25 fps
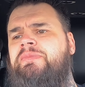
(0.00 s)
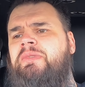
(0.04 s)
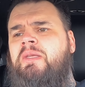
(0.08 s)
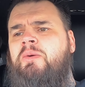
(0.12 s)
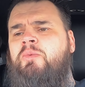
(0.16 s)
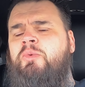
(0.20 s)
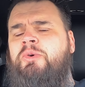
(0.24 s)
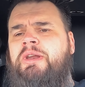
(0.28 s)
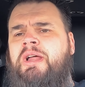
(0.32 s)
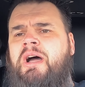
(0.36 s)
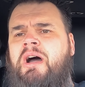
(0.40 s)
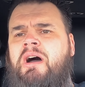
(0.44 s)

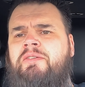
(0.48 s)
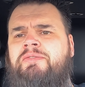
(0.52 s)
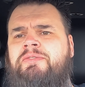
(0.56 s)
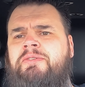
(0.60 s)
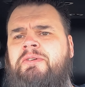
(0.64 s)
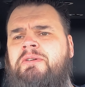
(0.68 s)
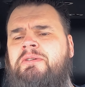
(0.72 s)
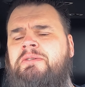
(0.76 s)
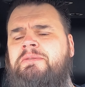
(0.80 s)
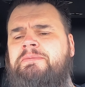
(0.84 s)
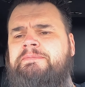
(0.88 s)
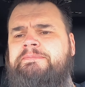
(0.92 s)
would
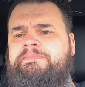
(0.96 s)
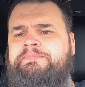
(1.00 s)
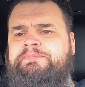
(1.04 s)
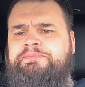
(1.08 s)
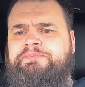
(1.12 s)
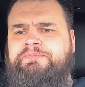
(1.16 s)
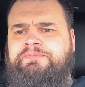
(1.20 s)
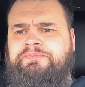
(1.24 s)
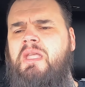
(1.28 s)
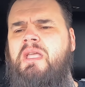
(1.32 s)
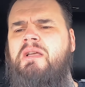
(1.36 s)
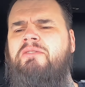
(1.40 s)
offer
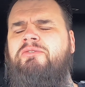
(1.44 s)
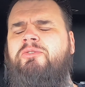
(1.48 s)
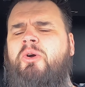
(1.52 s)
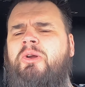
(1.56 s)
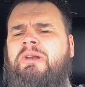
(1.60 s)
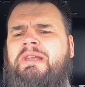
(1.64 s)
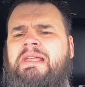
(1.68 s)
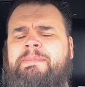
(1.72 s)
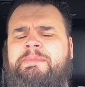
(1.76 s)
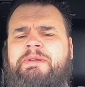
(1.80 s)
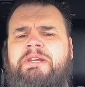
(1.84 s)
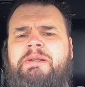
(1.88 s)
for a
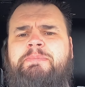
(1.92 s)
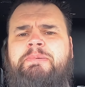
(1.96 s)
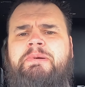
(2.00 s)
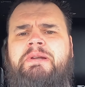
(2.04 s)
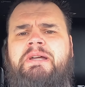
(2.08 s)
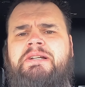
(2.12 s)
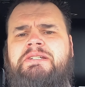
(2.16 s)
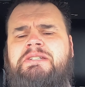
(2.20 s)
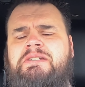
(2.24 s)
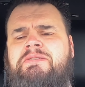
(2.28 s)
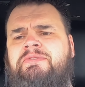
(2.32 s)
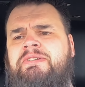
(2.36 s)
limited
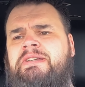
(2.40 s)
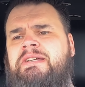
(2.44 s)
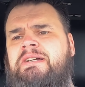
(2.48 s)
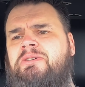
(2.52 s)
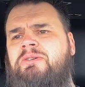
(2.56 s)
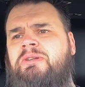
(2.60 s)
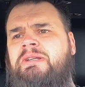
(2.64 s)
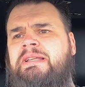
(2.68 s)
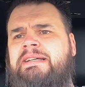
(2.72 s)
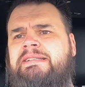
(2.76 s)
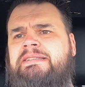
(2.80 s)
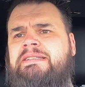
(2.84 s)
production
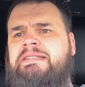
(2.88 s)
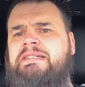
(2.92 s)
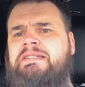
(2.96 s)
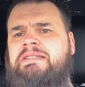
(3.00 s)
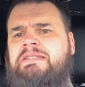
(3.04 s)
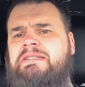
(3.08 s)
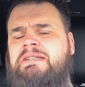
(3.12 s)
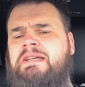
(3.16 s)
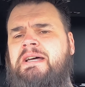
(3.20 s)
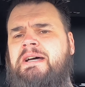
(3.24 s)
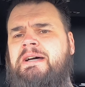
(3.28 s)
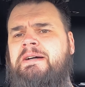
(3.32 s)
vehicle like
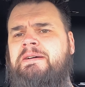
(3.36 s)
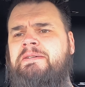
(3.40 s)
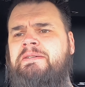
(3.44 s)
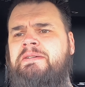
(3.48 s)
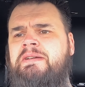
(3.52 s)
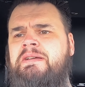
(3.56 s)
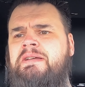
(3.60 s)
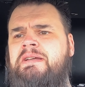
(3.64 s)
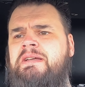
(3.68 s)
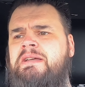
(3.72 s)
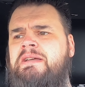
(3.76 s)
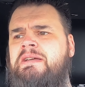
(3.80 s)
this. I
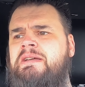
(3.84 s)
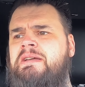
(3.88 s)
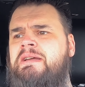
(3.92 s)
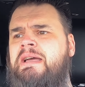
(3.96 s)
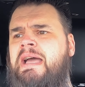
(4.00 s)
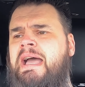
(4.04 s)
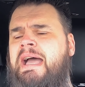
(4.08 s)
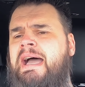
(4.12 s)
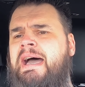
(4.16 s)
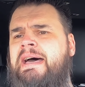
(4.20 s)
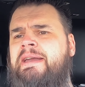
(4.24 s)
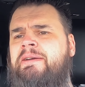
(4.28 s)

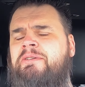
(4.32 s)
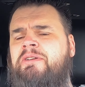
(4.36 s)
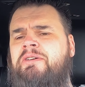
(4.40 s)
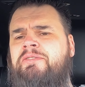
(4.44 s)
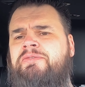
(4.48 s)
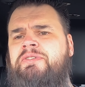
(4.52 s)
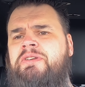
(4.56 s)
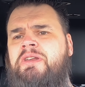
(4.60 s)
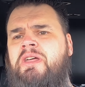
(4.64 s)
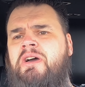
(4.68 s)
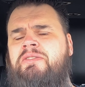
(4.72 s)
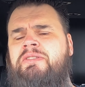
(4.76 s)
don't know
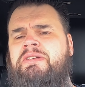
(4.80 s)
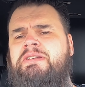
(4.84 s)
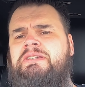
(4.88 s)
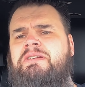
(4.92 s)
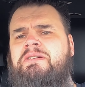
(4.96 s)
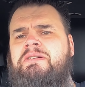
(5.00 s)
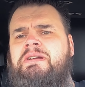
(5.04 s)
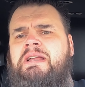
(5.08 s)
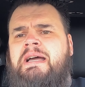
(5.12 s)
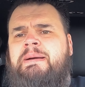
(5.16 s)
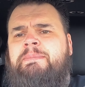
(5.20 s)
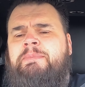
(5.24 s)
if you know this
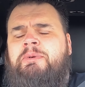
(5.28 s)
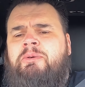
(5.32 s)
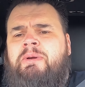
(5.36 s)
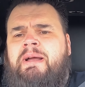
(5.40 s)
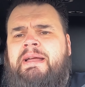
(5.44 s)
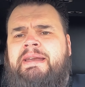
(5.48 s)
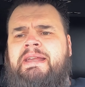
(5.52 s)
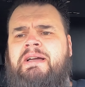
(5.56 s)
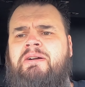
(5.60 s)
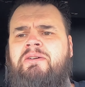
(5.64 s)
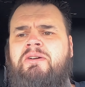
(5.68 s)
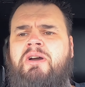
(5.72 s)
or not, but
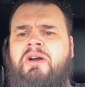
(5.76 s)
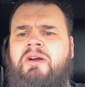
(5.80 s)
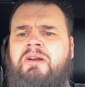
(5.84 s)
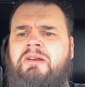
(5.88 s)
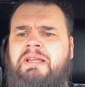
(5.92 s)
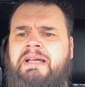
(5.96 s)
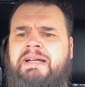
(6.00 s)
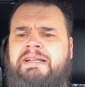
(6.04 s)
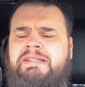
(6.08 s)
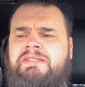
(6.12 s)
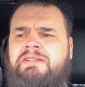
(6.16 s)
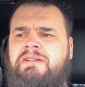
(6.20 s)
right now car
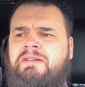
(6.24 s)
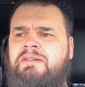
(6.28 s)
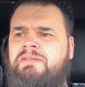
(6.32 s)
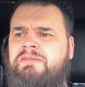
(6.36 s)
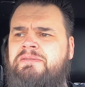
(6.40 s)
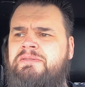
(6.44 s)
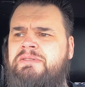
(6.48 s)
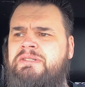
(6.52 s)
lots are